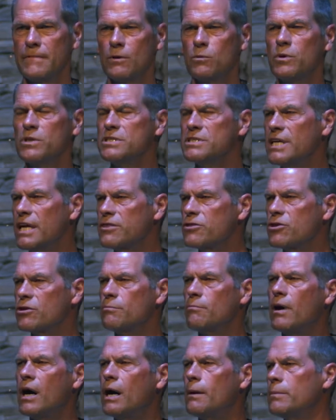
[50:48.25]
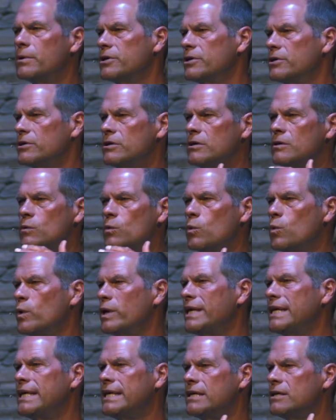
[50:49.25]
What's that thermometer
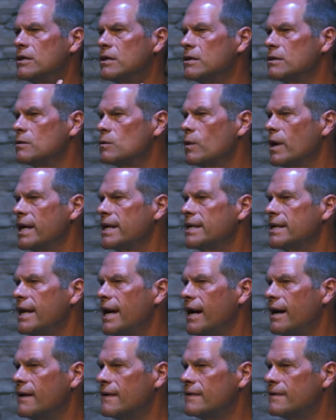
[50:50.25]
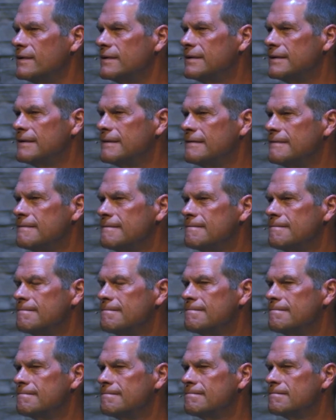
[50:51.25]
reading right now?
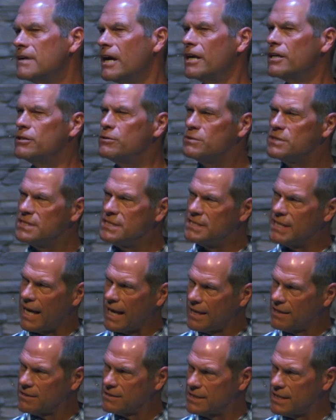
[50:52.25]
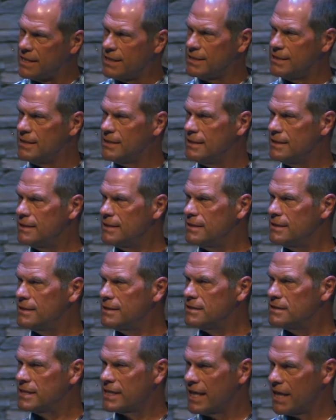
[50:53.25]
Are you dialed in
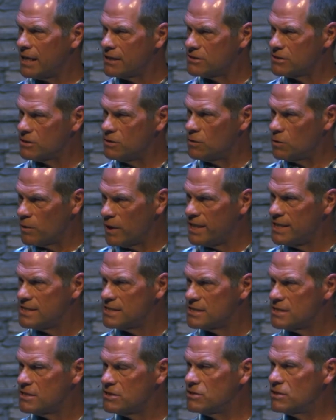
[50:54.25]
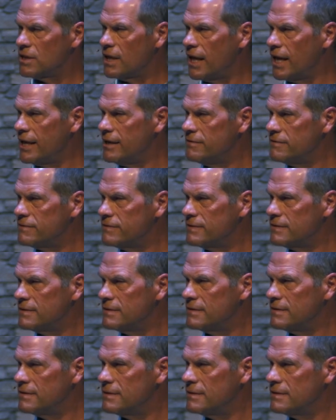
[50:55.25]
to God's grace in your life?
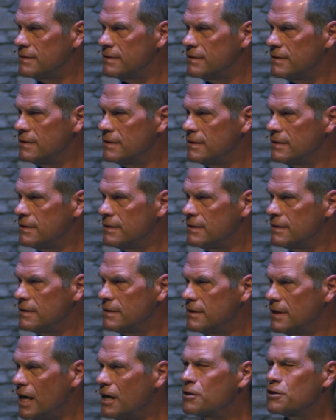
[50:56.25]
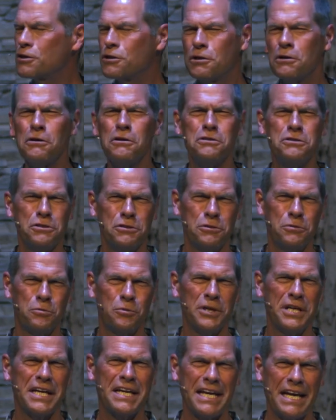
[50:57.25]
I'd encourage you to
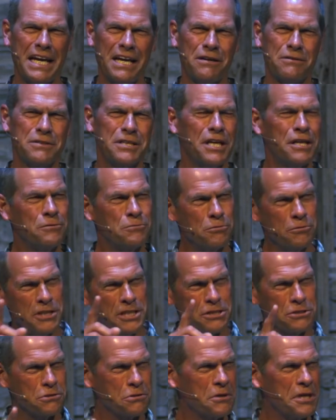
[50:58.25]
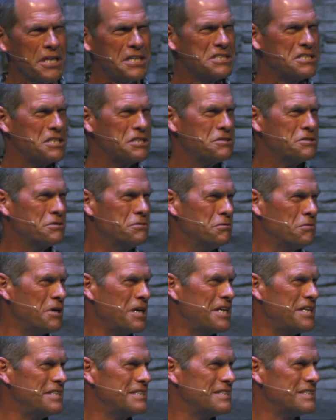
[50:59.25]
recount and retrace his
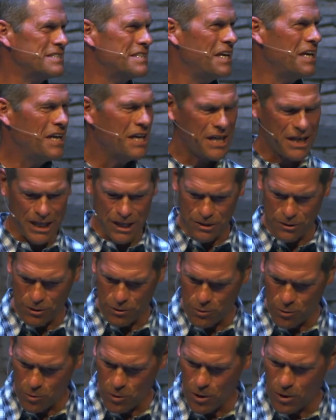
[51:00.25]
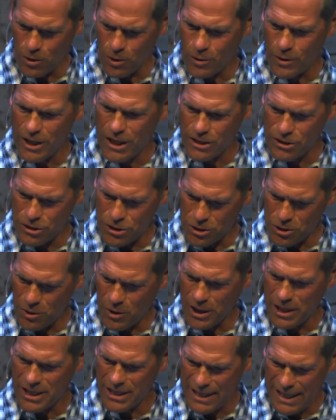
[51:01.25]
grace and grow and
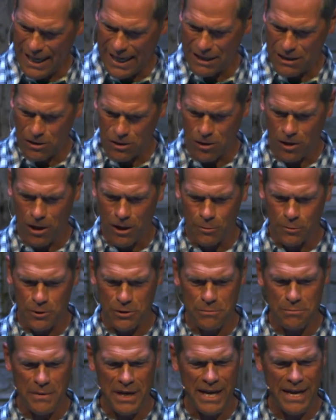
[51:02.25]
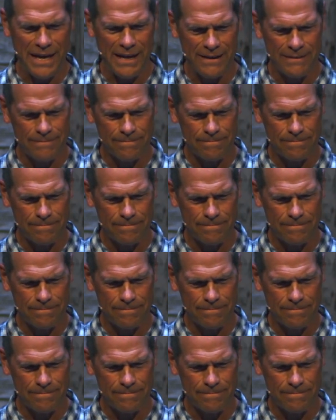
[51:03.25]
join in that along with me.